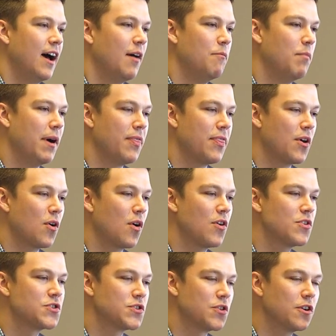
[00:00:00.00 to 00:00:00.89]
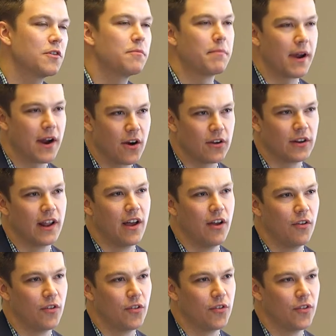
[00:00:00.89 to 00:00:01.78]
But there are certain
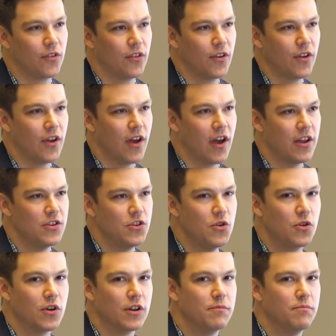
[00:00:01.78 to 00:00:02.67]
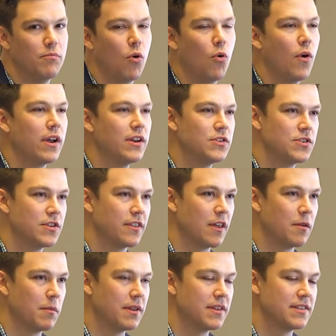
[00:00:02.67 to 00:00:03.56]
parallels, and you can point to
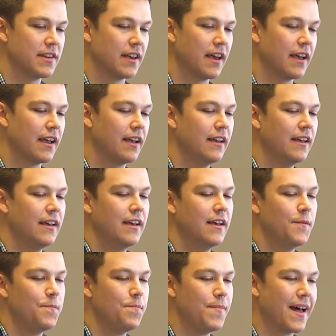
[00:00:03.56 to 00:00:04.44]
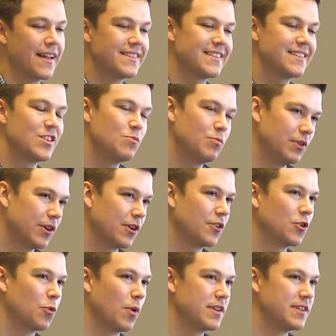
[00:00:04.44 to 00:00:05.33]
them and say, that's
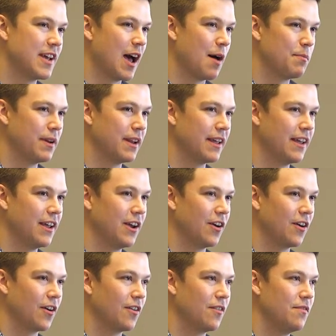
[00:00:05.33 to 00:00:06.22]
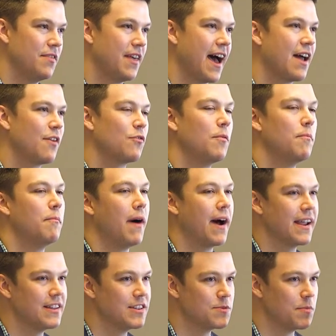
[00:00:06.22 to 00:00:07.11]
similar to what's happening here. That
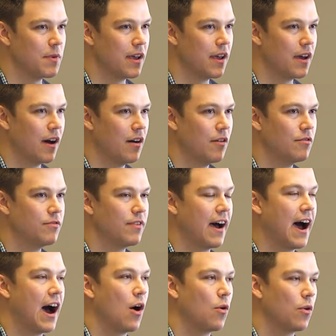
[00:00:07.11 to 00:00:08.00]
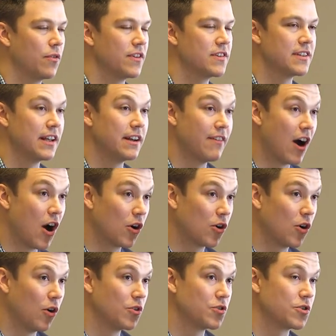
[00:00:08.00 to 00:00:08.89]
reminds me of our the state of
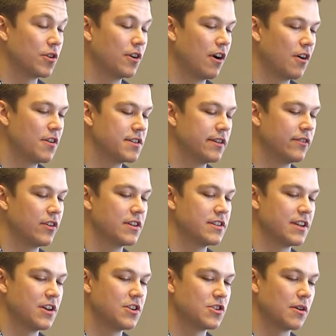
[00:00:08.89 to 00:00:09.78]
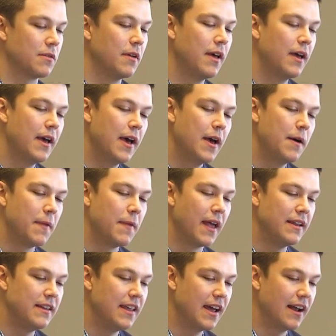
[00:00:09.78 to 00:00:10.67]
our culture and our civilization.
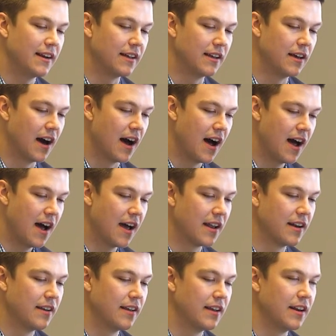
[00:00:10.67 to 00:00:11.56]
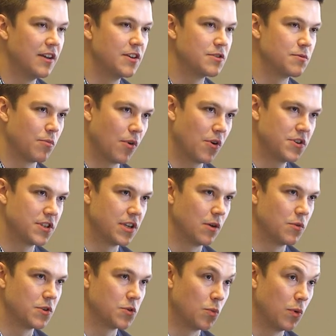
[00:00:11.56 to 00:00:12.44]
And yet God in his
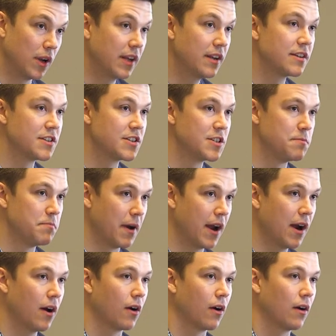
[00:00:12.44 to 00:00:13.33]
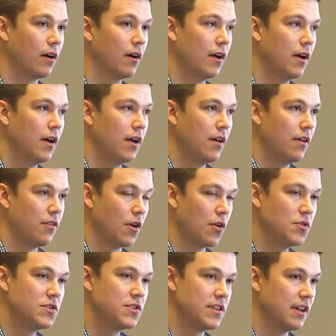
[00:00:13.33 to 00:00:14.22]
mercy was willing to spare
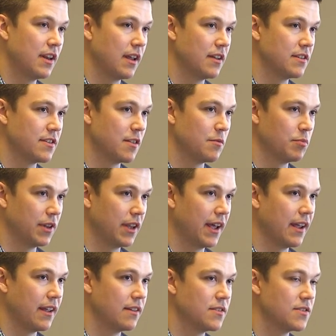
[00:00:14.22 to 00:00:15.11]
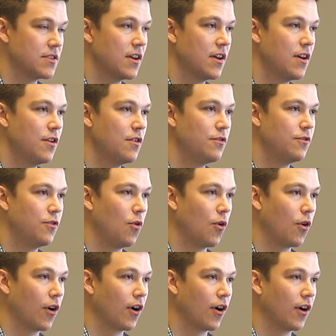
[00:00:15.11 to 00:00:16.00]
those cities of the plains
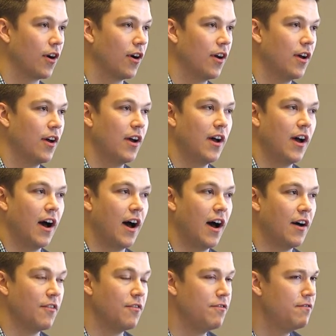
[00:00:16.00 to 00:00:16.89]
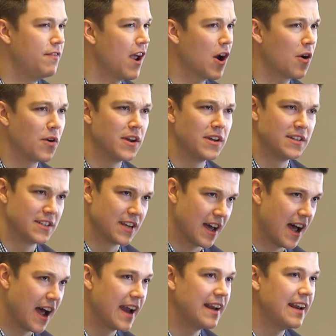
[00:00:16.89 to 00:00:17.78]
for a very
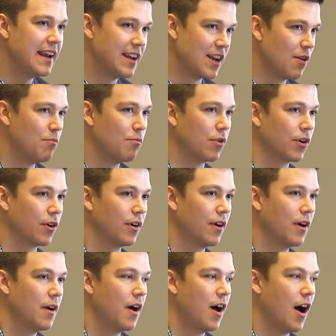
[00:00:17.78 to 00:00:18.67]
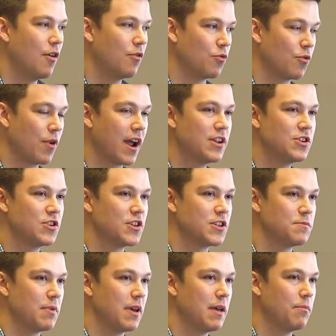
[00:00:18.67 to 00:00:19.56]
tiny number of
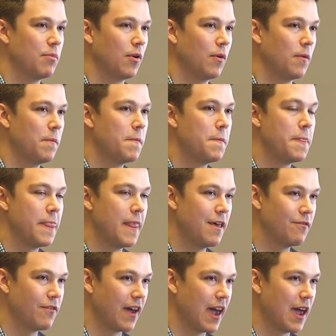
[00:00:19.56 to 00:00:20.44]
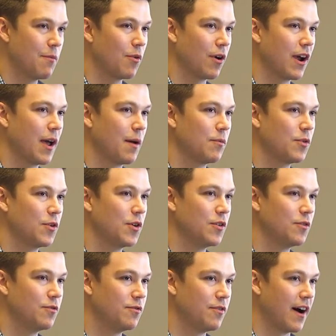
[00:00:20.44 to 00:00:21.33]
righteous people if Abraham
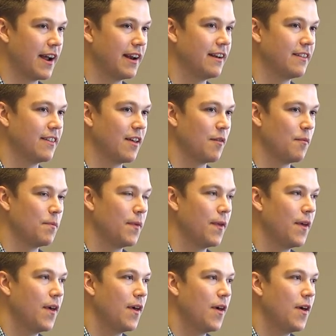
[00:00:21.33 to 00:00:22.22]
could find them.